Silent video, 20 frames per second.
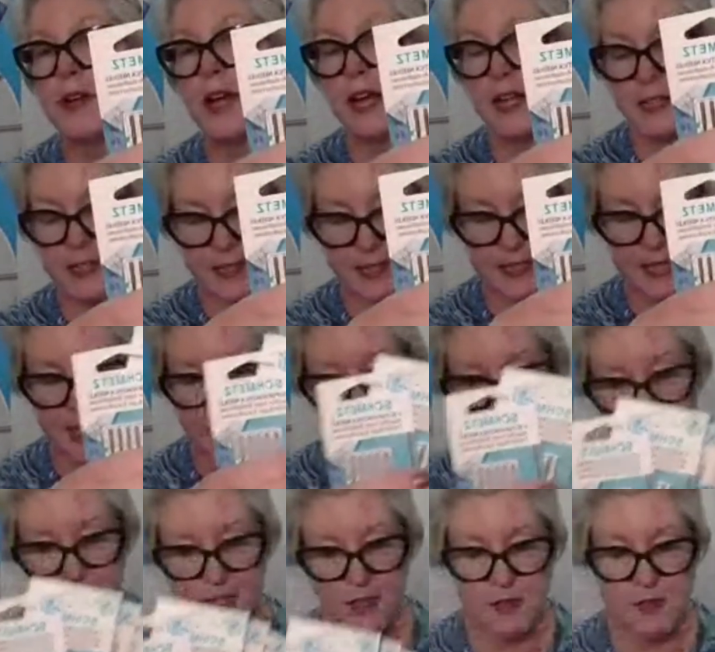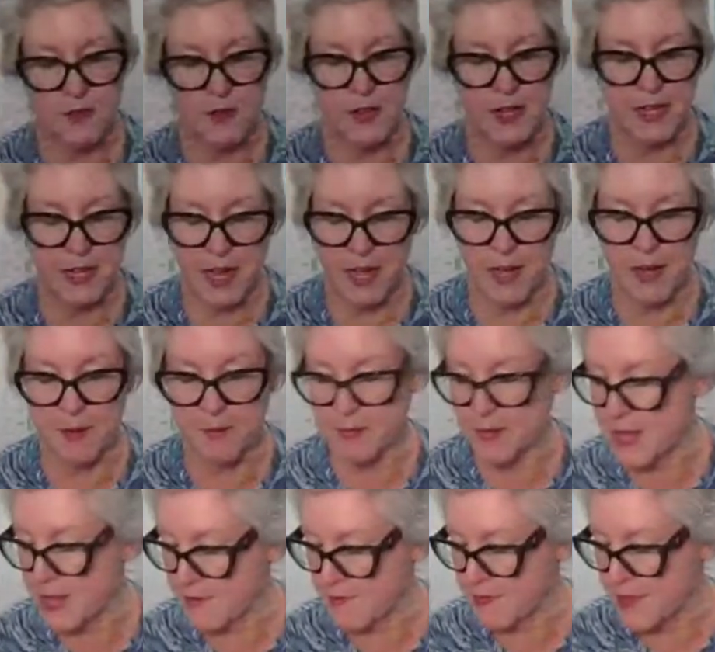Nonstick, so you can
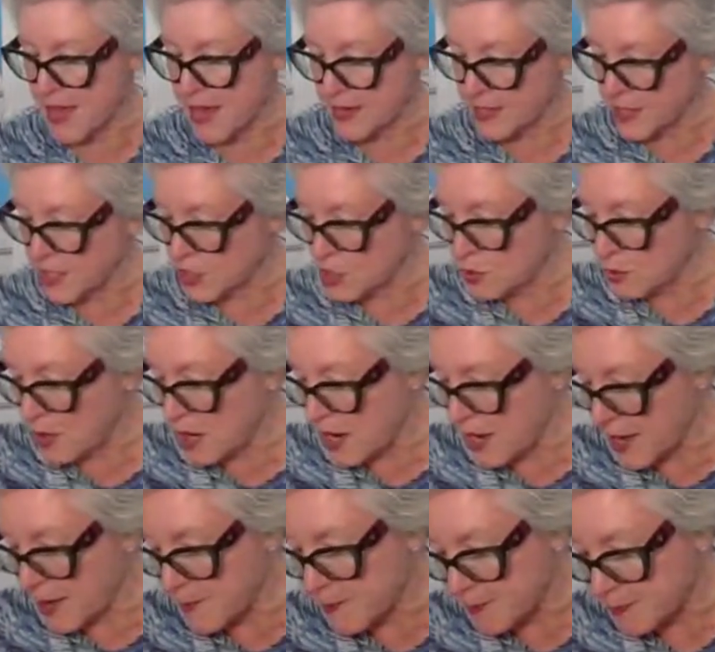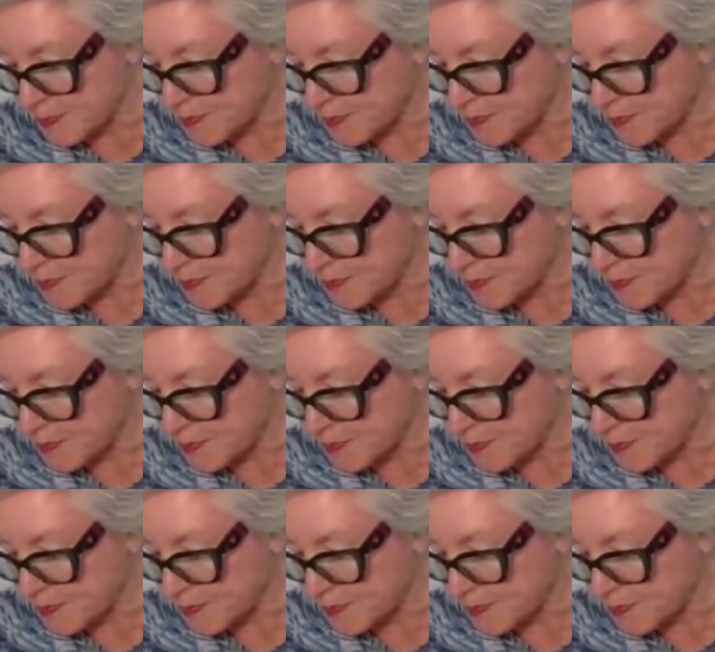give that a try.